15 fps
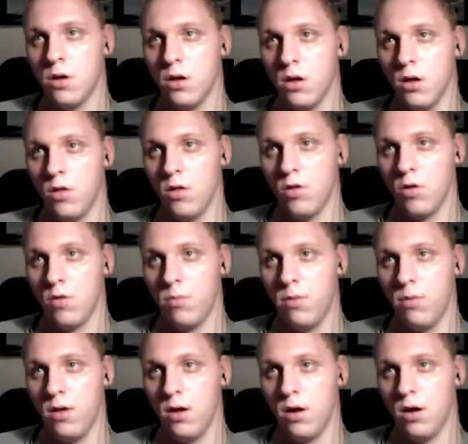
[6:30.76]
It should
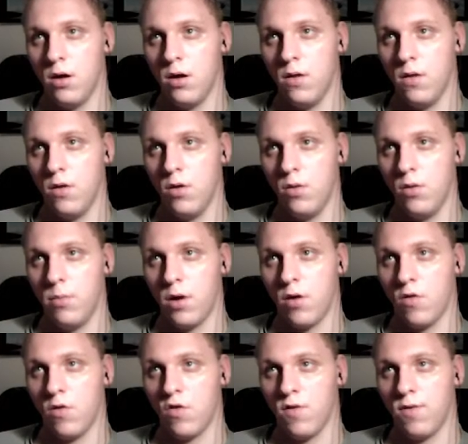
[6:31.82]
be under
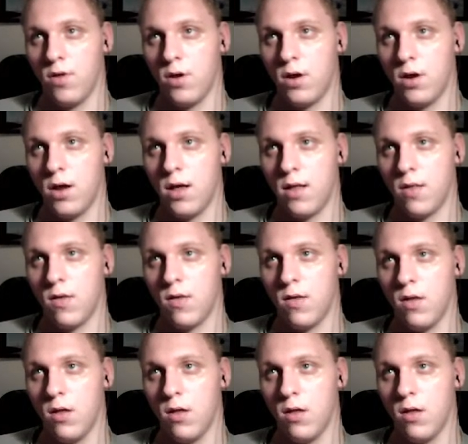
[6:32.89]
Microsoft.NET